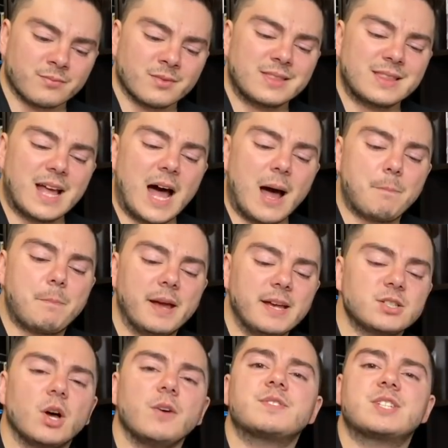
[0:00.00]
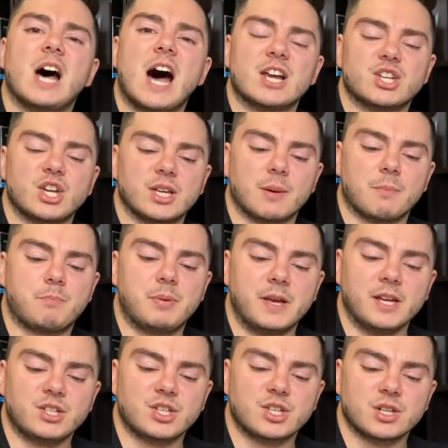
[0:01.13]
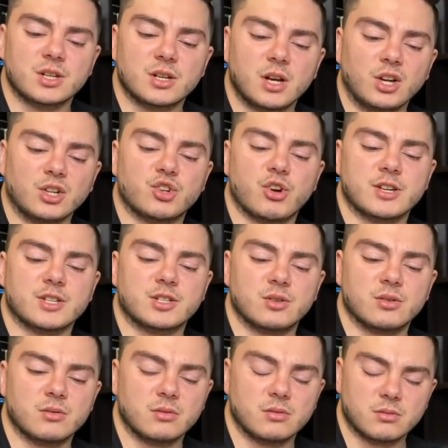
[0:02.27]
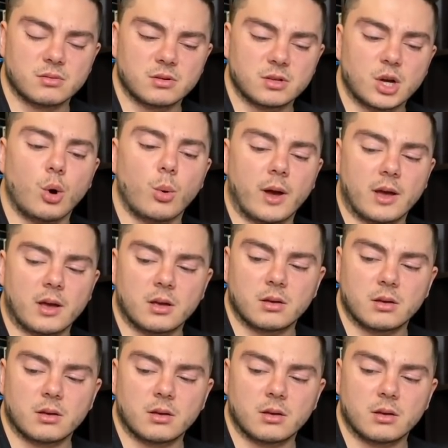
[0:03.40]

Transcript: Nah, piss off, Dasha, you bitch. I don't trust you. Go away.